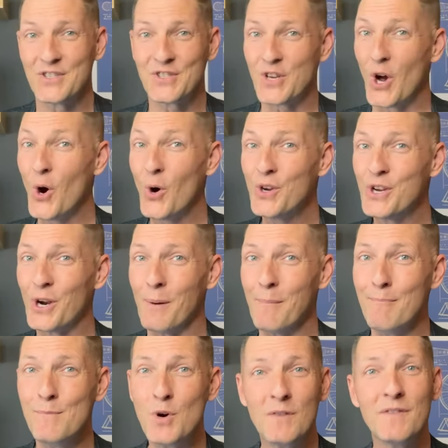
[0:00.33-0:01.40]
So you're
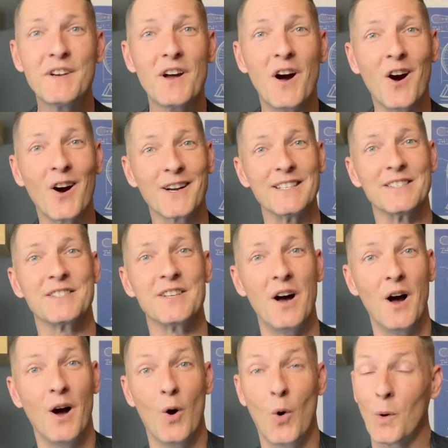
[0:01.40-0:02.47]
moving to
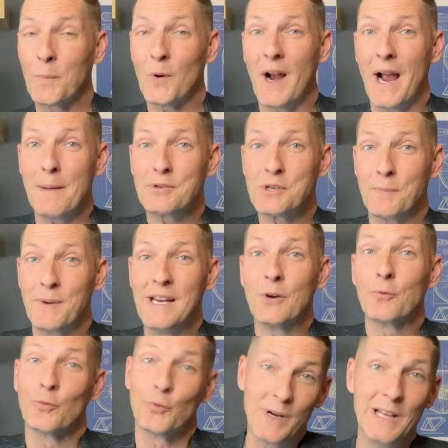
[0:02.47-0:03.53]
Arkansas, or perhaps you're
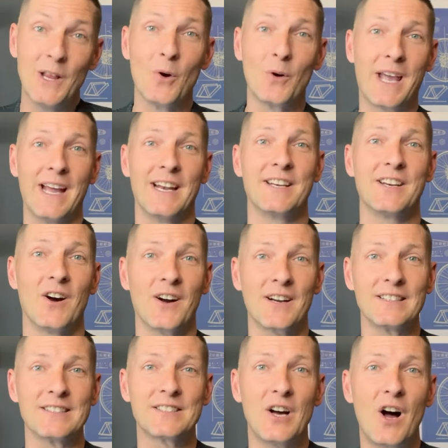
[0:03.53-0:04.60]
being relocated to
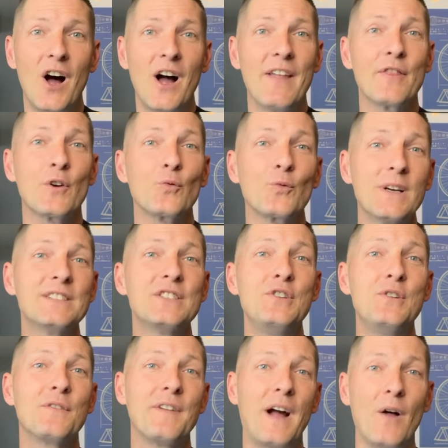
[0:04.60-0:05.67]
Arkansas, and the reason
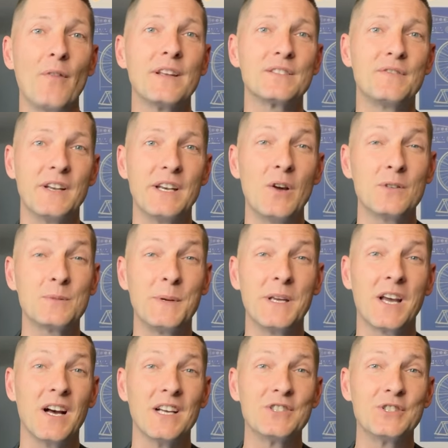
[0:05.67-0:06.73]
you found this video is
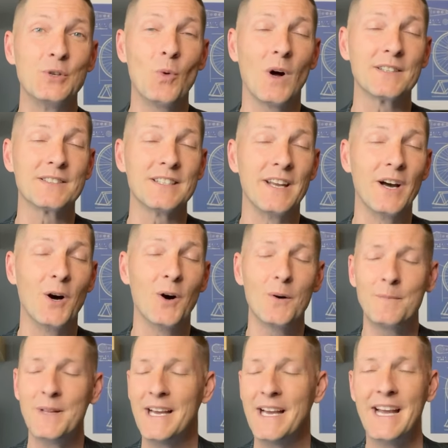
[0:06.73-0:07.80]
because you want to
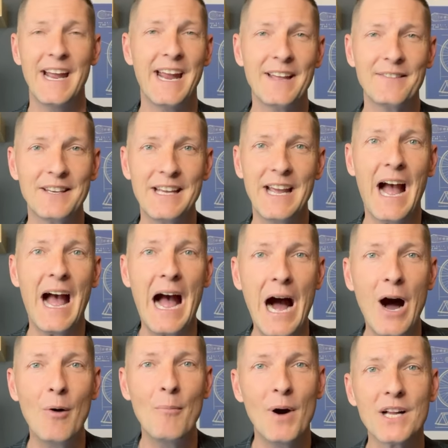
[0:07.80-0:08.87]
know, Anthony,
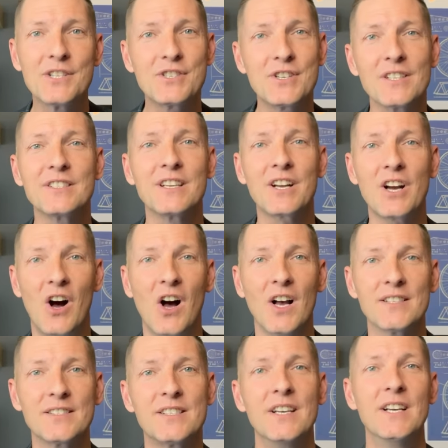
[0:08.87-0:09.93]
how much does it
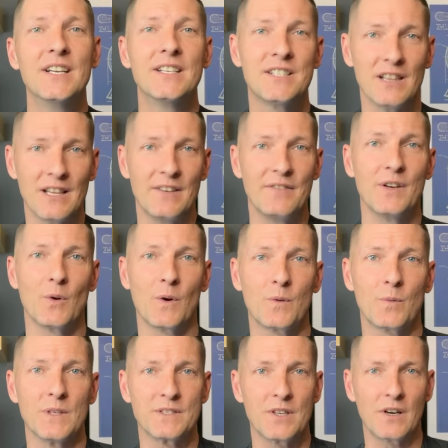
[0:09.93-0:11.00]
cost to live in
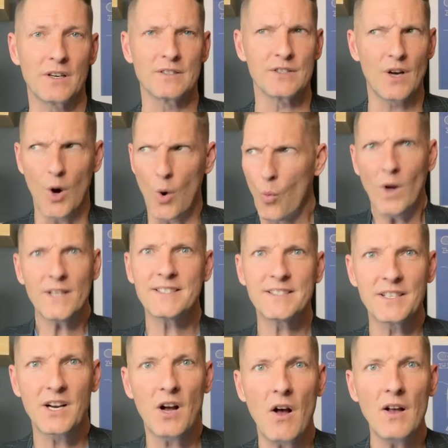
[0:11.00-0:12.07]
Northwest Arkansas. What's
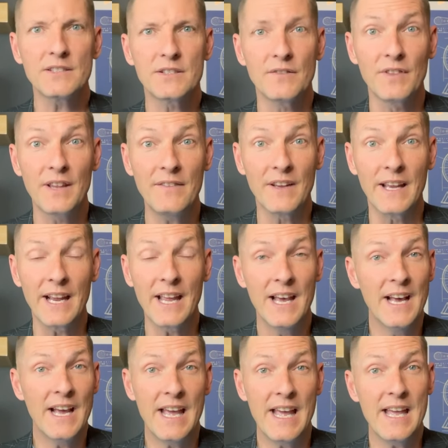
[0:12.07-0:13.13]
the cost of living
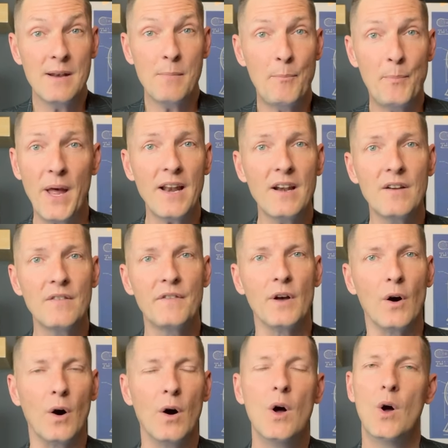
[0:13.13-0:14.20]
in
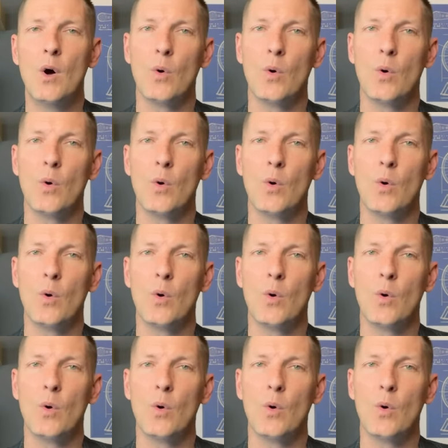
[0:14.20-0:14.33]
Bentonville?